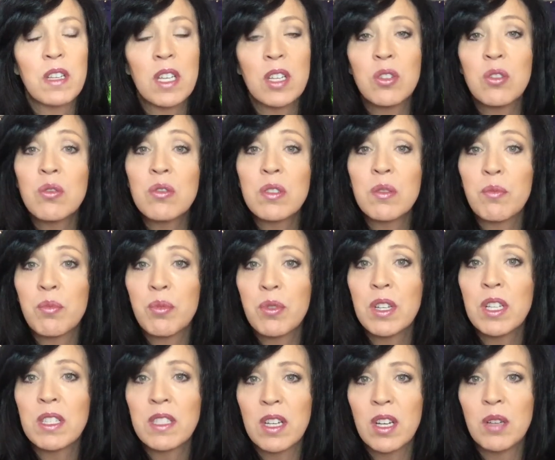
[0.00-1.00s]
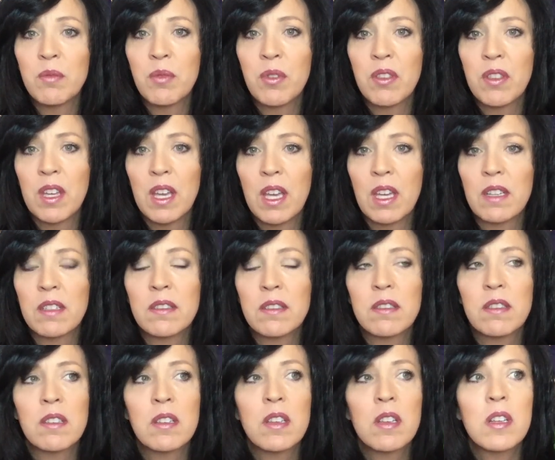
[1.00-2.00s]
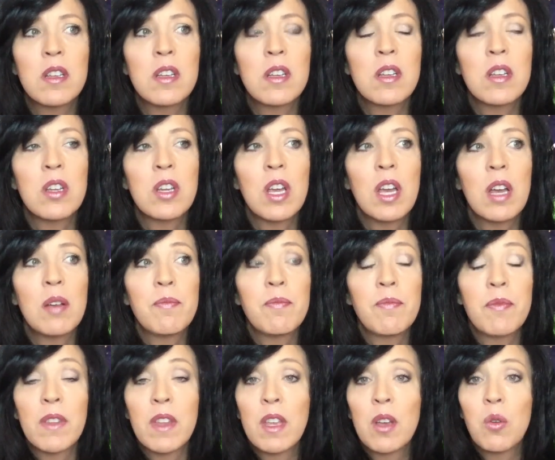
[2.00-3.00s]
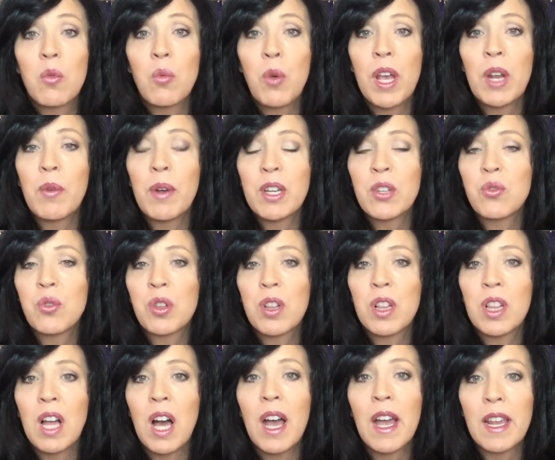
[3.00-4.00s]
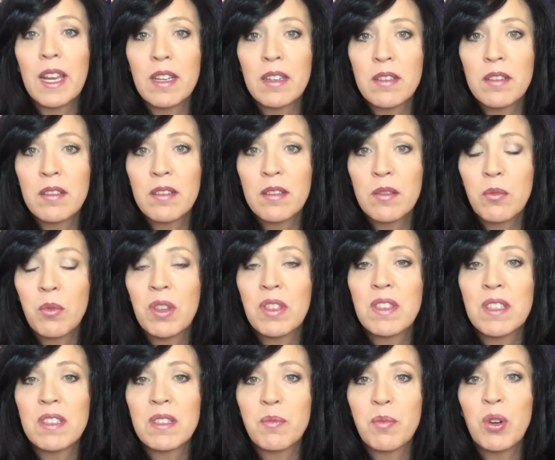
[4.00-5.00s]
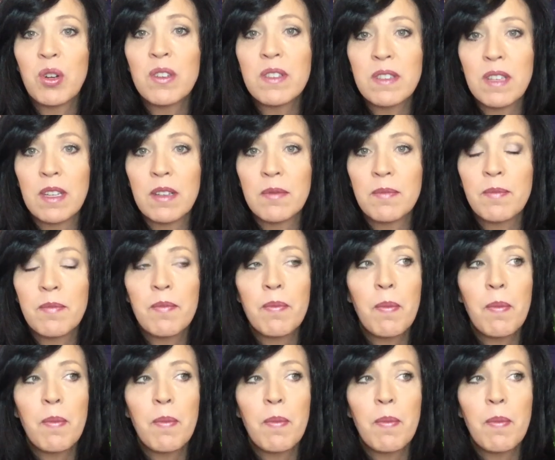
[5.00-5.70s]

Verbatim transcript: can do some pretty terrible things, where do I draw the line with this person?